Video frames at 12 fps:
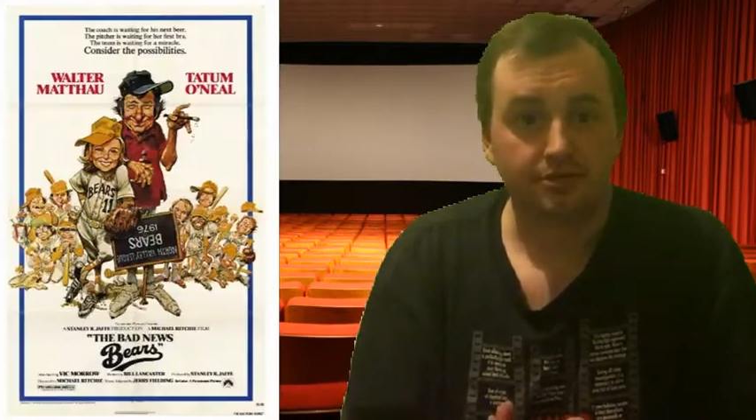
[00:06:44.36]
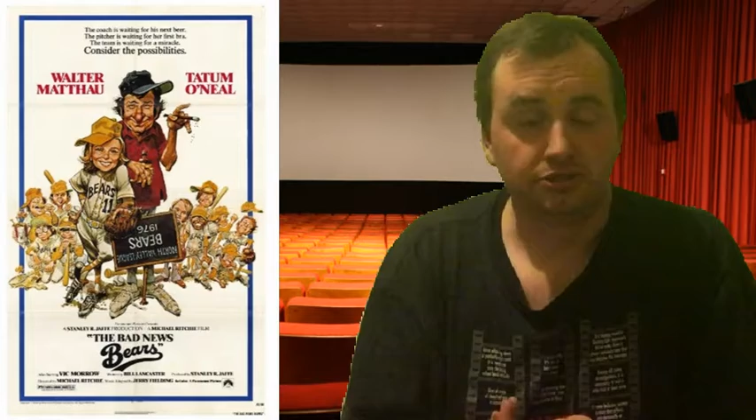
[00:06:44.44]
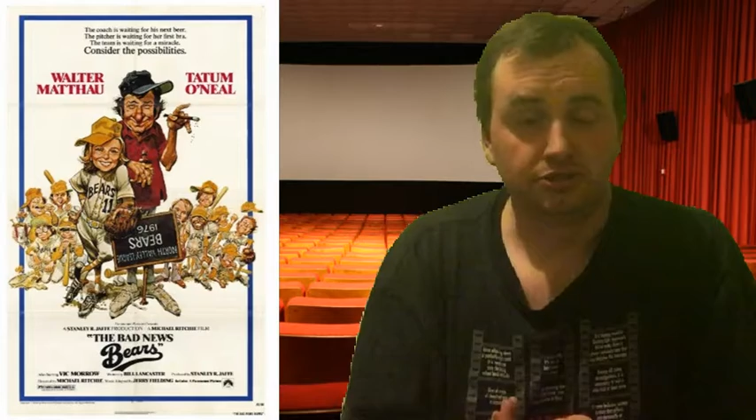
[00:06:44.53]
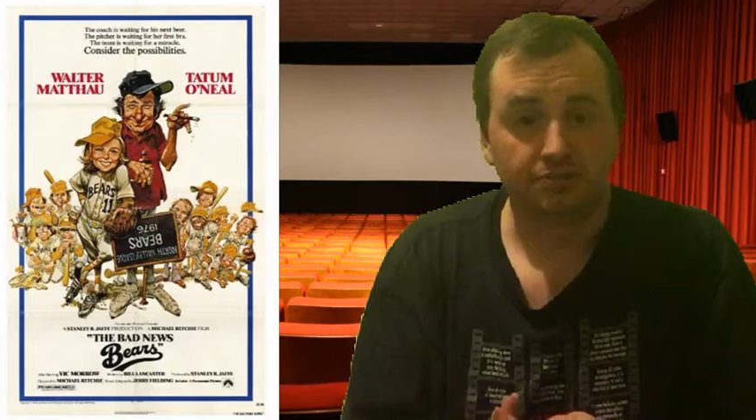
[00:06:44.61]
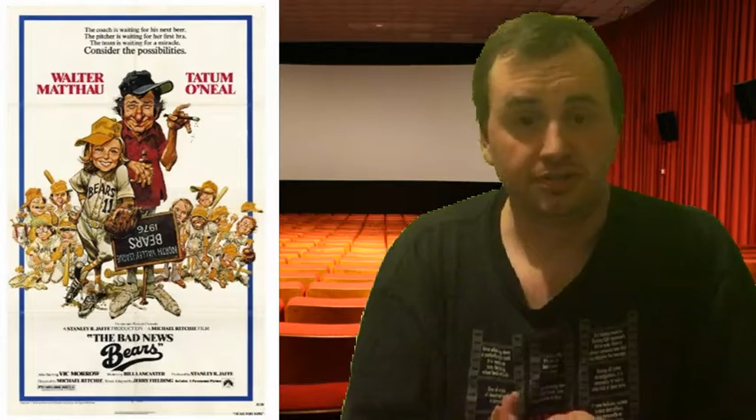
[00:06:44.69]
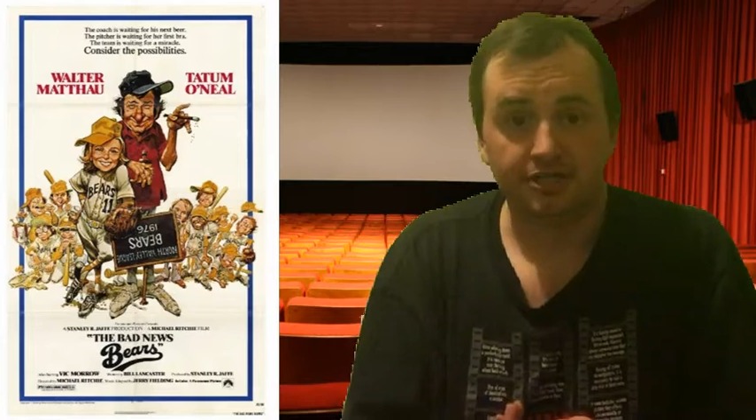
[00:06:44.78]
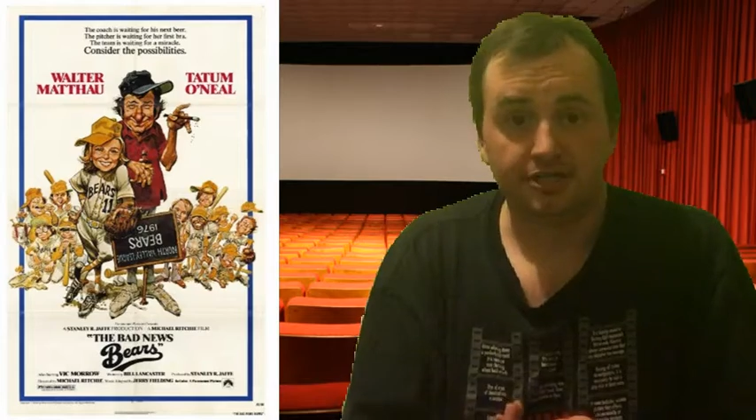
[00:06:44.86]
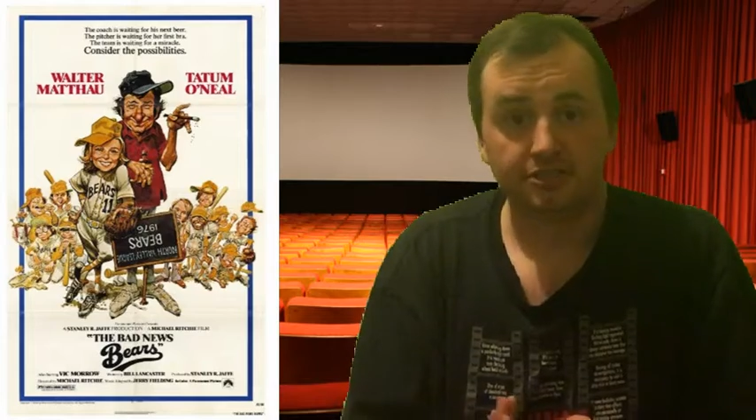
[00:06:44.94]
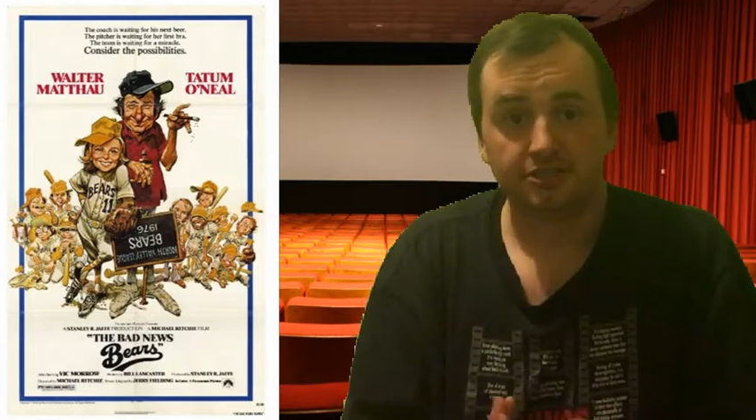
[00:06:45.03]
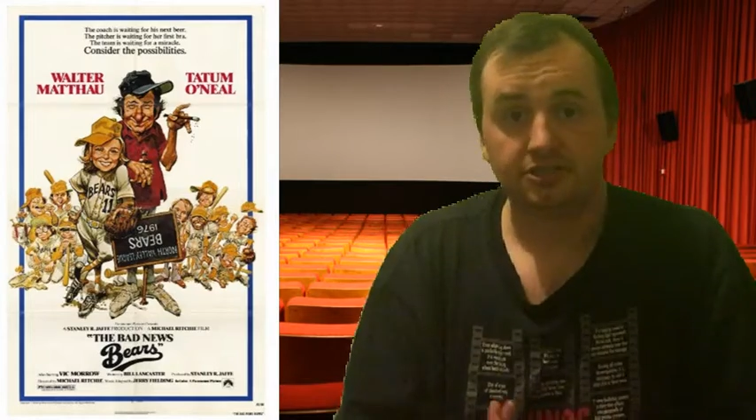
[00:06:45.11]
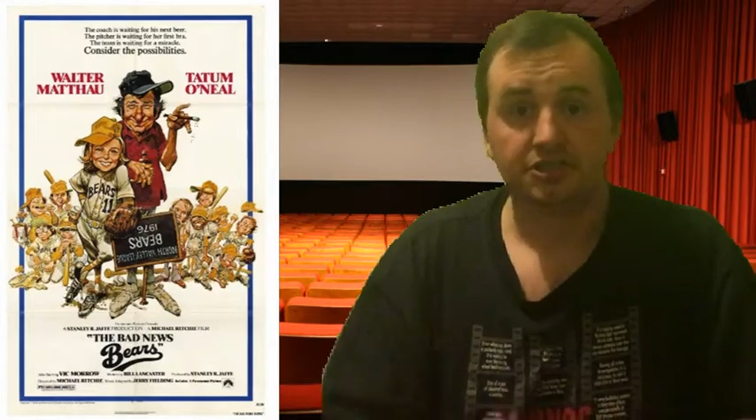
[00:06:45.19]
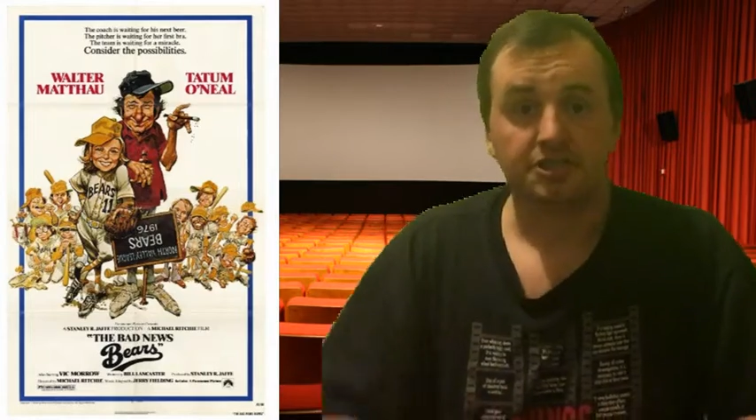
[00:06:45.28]
News
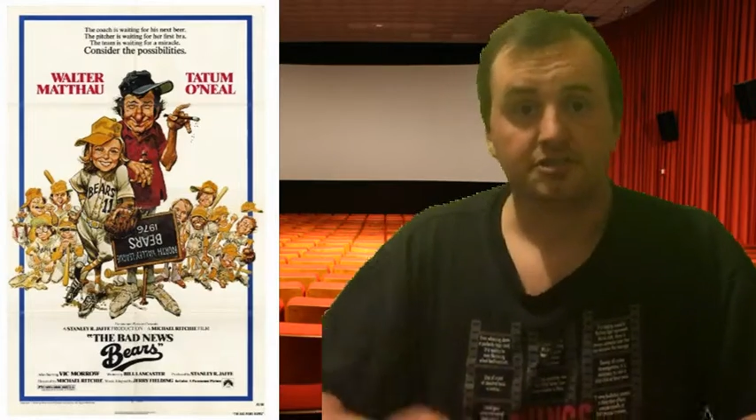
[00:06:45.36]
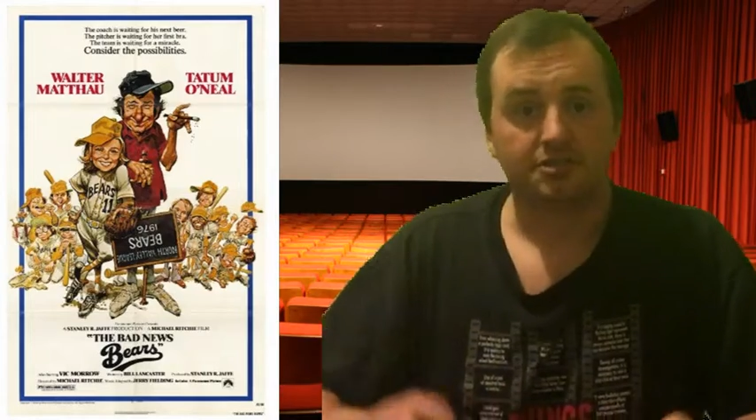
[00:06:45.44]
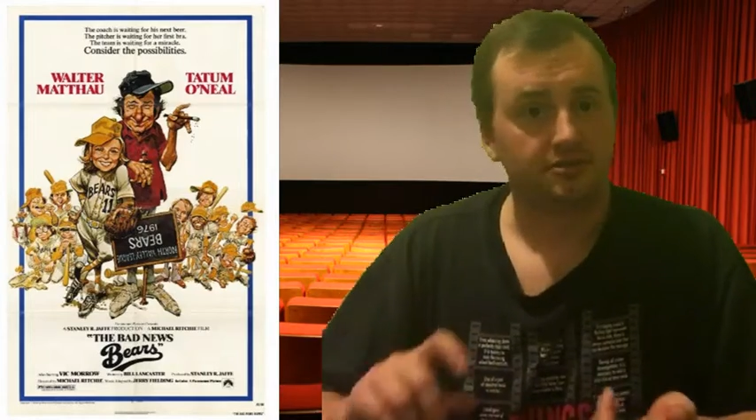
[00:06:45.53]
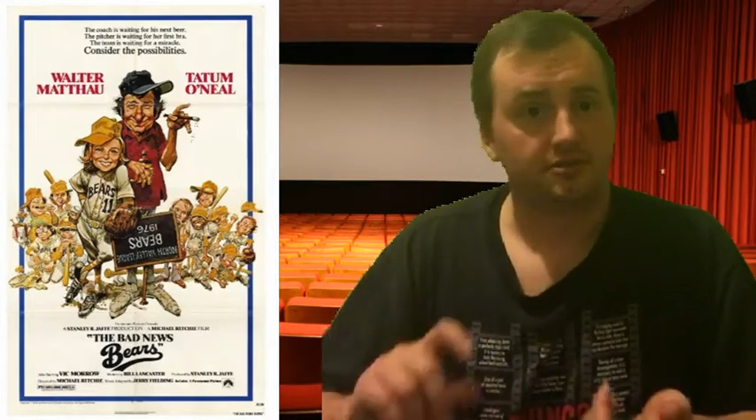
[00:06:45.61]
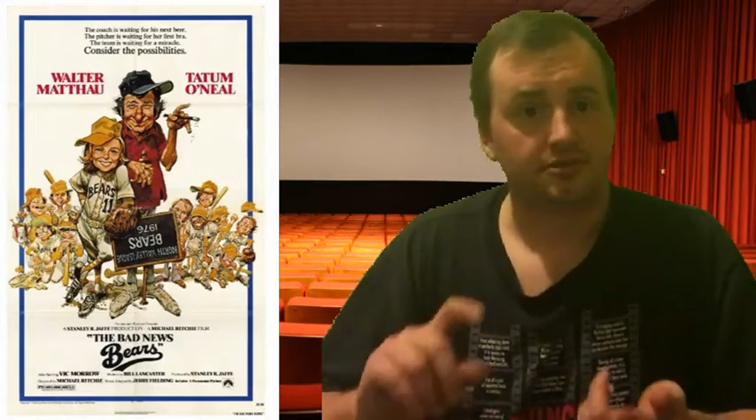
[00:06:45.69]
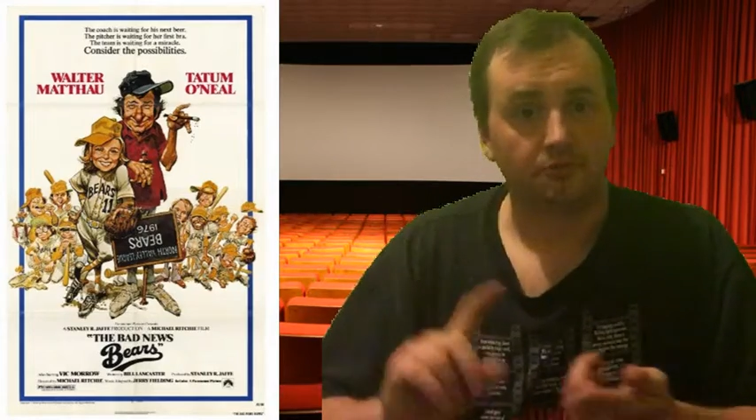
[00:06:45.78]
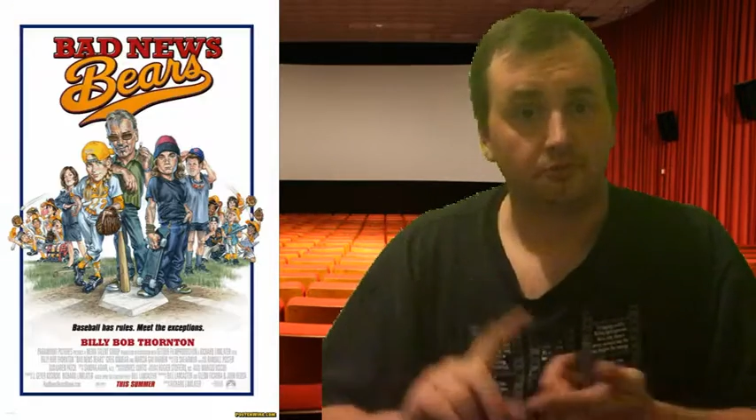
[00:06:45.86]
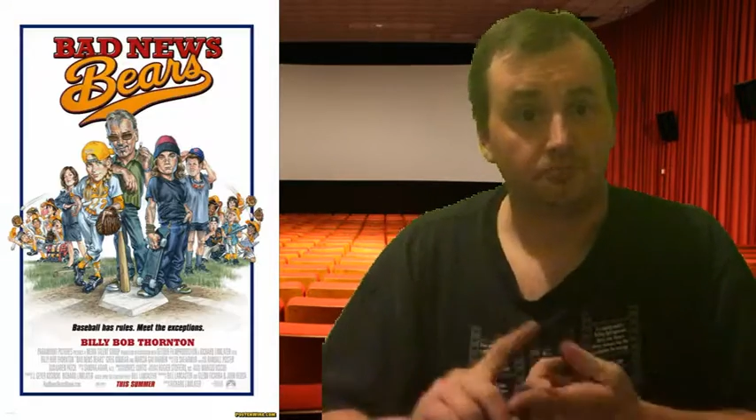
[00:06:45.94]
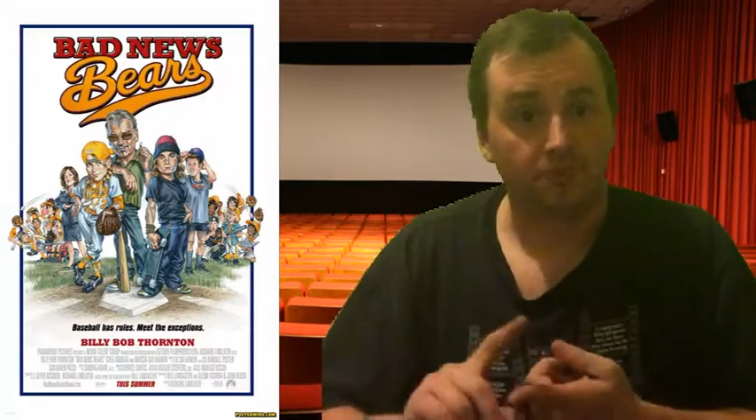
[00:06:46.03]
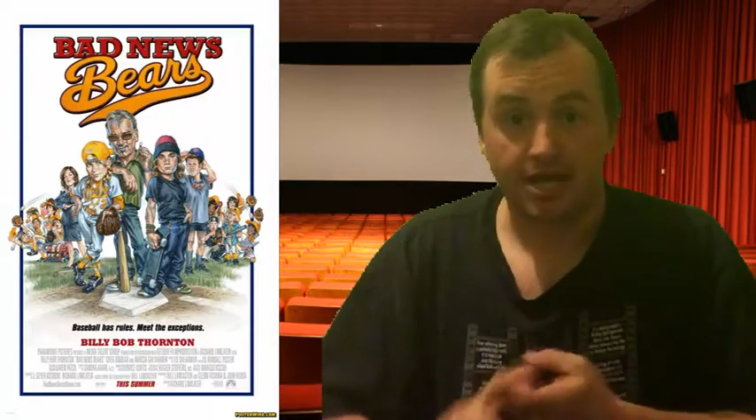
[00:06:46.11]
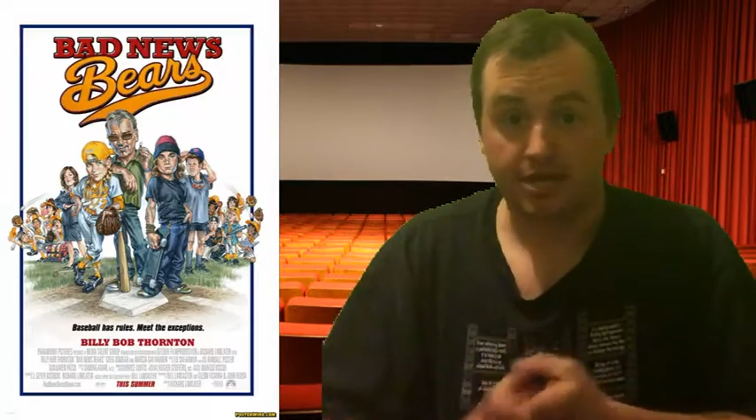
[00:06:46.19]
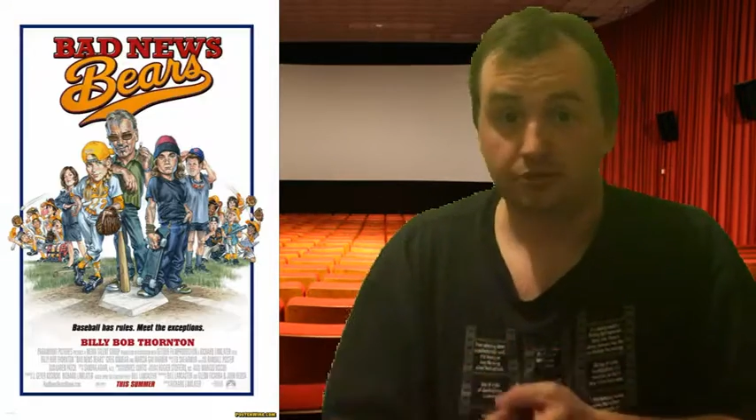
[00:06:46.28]
Bears, the
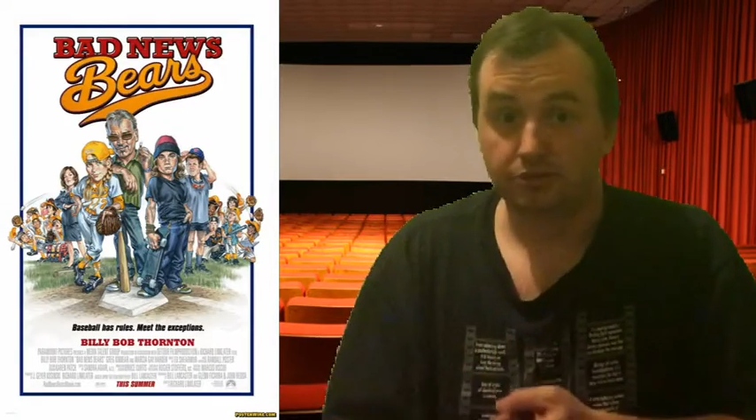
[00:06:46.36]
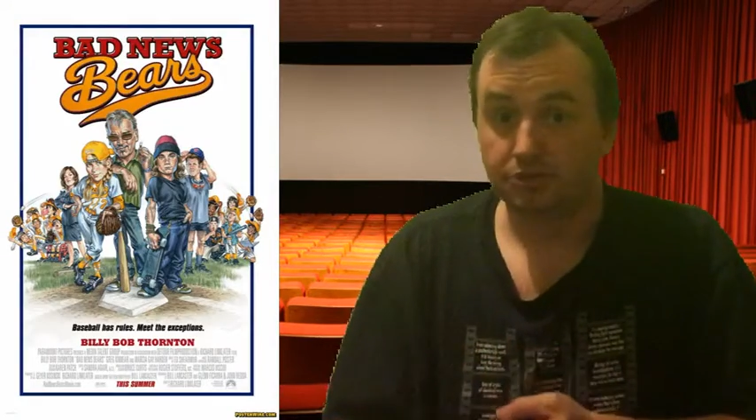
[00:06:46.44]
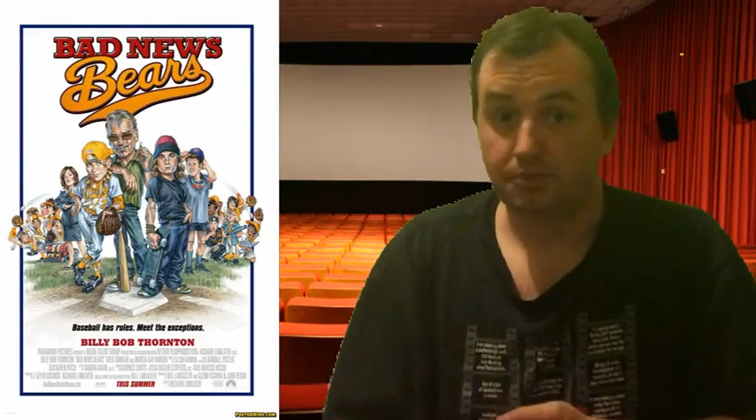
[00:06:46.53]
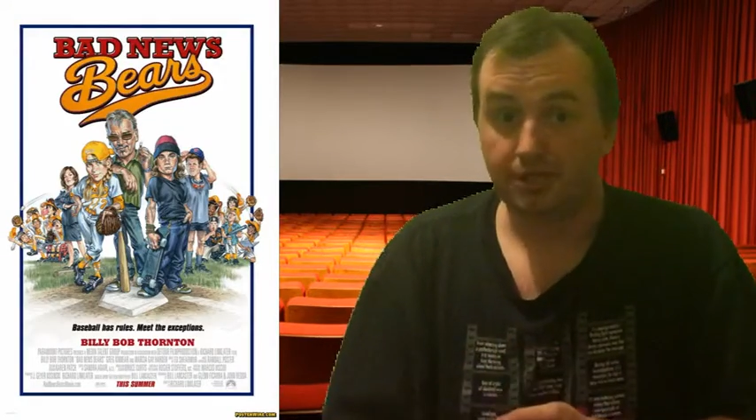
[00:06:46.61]
Bad News